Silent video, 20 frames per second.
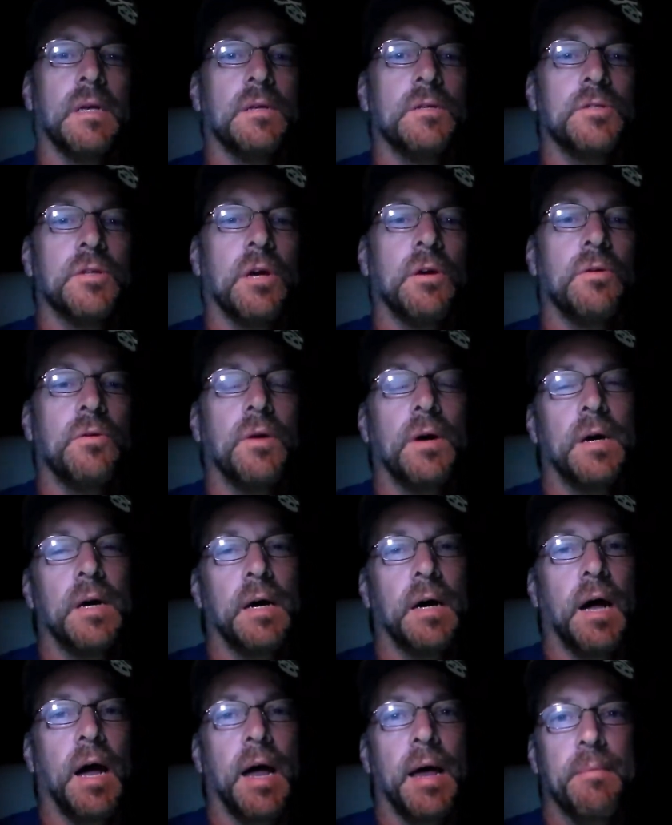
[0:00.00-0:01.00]
So
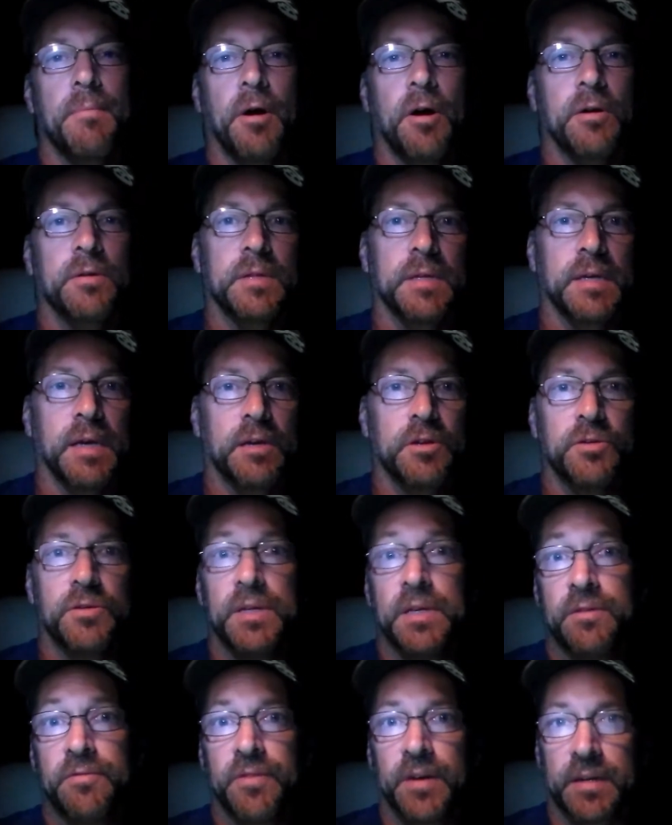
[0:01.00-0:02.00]
I am hardly a
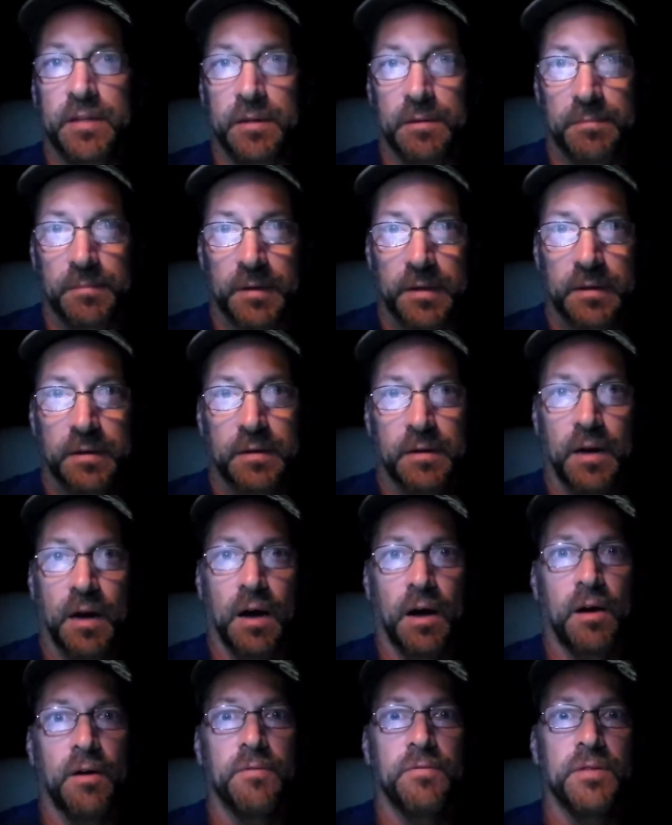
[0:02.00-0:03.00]
unique victim
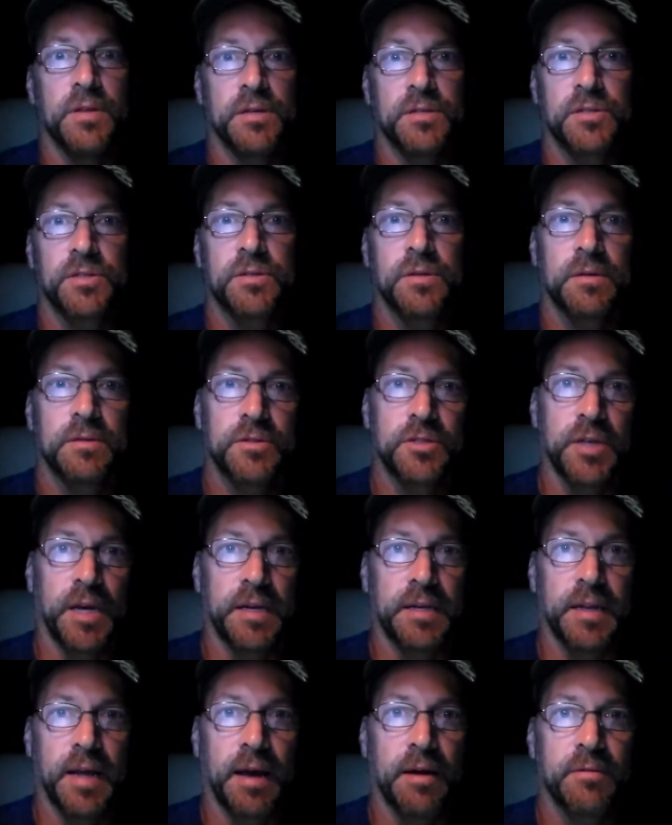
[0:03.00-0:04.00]
of this
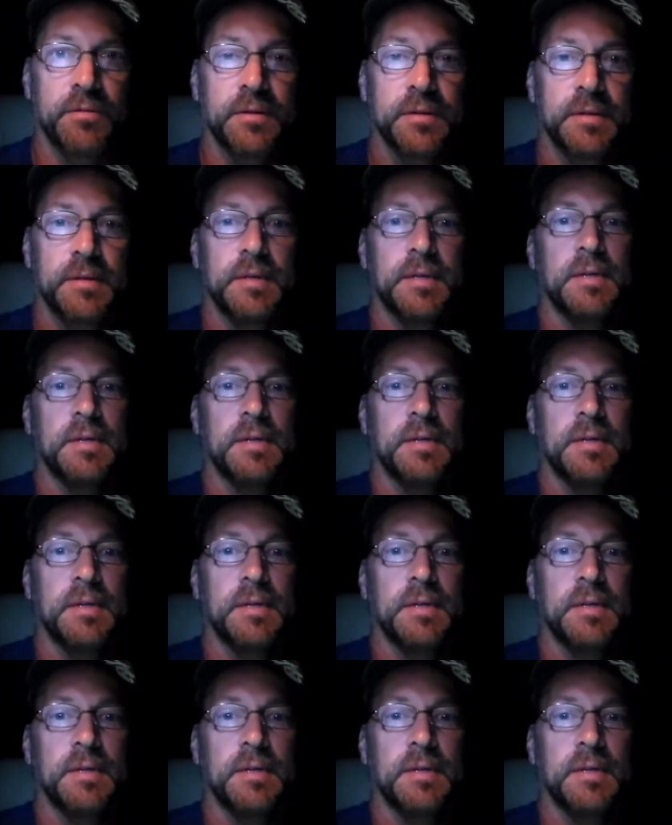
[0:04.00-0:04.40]
shakedown.